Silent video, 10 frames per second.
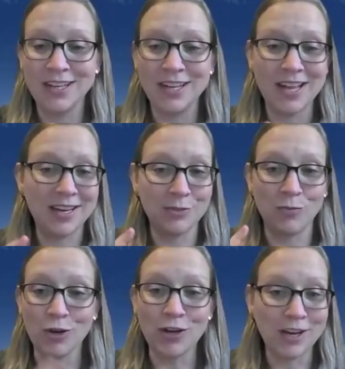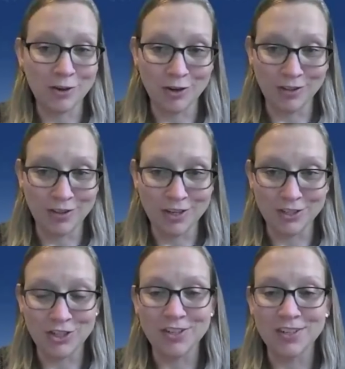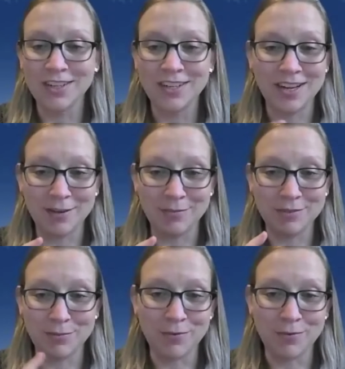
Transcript: and is working during lunch to